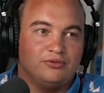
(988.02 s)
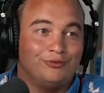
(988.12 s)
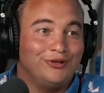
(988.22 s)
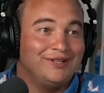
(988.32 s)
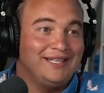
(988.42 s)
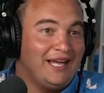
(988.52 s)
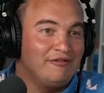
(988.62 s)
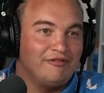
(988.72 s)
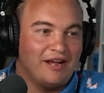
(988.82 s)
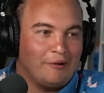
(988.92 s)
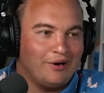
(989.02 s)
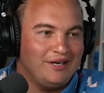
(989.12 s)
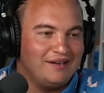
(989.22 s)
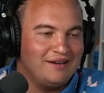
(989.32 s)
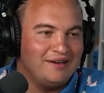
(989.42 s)
really can vary
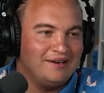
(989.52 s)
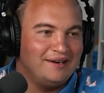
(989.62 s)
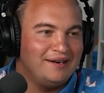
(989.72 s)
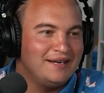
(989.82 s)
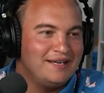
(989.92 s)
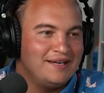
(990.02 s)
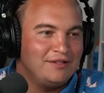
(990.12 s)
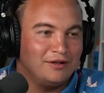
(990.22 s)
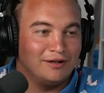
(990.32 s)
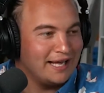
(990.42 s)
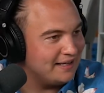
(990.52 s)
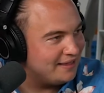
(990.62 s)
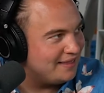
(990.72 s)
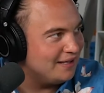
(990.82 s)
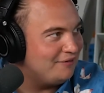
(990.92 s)
on the
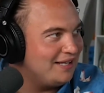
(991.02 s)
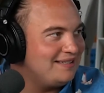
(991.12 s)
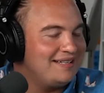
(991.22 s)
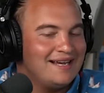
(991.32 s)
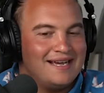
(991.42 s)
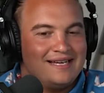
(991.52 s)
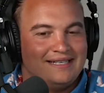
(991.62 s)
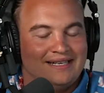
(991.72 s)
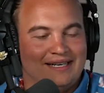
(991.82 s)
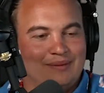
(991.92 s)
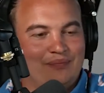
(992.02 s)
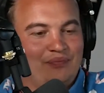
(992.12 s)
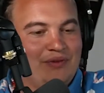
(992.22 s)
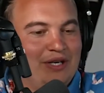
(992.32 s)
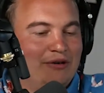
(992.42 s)
length of it.
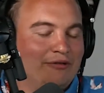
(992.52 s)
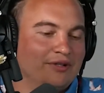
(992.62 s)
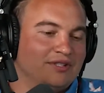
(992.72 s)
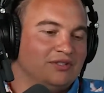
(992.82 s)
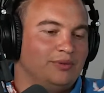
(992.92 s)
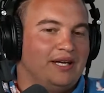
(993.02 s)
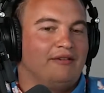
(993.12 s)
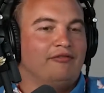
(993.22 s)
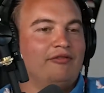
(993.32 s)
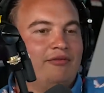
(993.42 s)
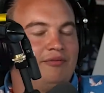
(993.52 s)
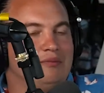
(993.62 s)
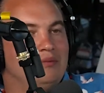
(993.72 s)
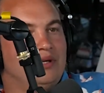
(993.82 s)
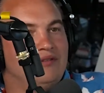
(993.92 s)
For instance, we have
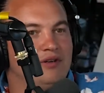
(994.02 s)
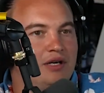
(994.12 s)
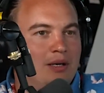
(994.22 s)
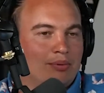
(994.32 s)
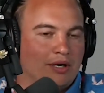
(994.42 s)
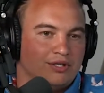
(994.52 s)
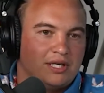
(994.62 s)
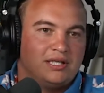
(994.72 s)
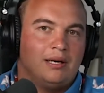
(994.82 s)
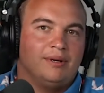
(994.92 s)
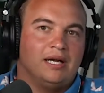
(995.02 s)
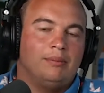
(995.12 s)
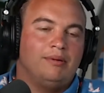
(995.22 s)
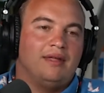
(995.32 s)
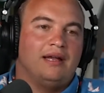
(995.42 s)
a project coming up
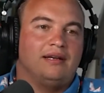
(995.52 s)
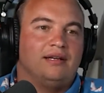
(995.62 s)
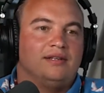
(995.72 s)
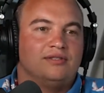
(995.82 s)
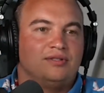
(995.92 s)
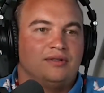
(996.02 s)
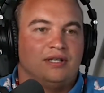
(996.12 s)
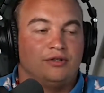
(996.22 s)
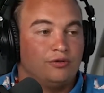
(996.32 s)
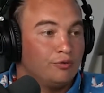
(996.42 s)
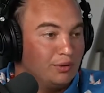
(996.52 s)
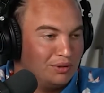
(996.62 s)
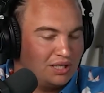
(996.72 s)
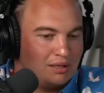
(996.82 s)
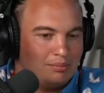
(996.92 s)
that is extremely
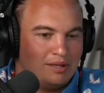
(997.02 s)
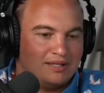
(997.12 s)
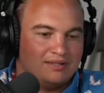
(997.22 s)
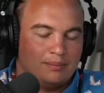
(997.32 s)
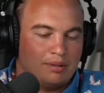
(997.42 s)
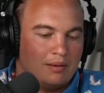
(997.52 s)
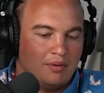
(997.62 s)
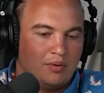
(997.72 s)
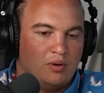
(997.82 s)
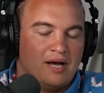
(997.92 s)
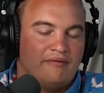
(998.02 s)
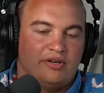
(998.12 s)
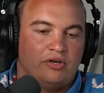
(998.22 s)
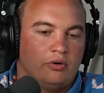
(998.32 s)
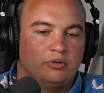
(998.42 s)
complex that probably will have a
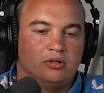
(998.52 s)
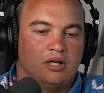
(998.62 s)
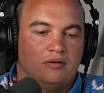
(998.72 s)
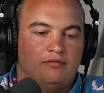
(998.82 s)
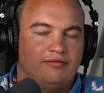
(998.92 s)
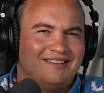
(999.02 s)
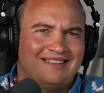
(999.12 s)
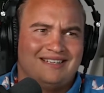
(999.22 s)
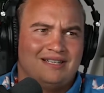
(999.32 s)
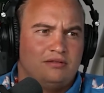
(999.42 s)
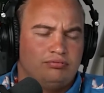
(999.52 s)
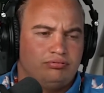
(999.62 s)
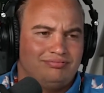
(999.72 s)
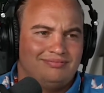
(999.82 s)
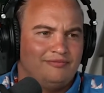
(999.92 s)
total of
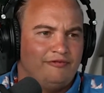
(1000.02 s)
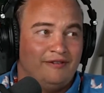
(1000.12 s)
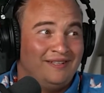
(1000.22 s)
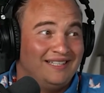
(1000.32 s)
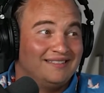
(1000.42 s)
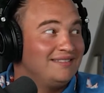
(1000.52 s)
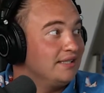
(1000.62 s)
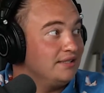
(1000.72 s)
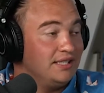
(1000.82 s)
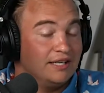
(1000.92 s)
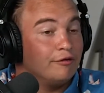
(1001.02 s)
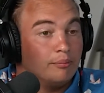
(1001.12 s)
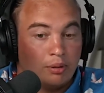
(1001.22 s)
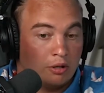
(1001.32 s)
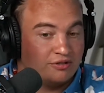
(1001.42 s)
50 to 60 different
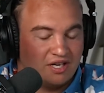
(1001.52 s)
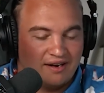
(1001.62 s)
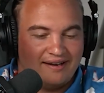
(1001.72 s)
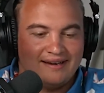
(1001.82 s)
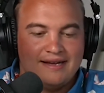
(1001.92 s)
parts on it.